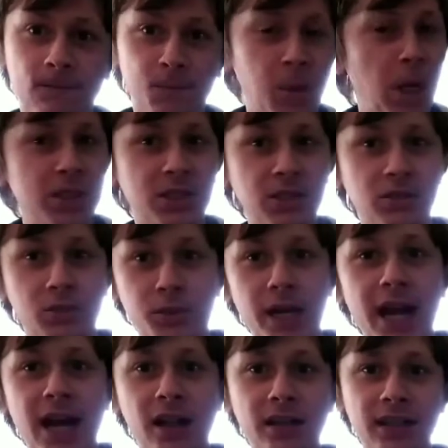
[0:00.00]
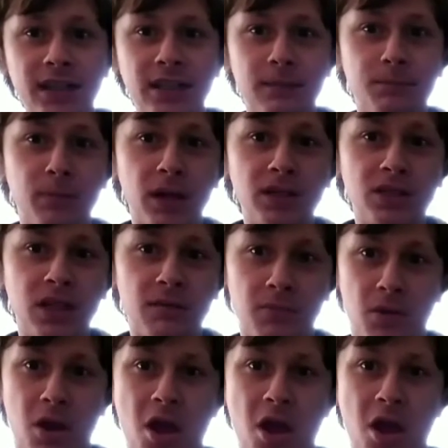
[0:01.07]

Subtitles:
bunch of growling and a bunch of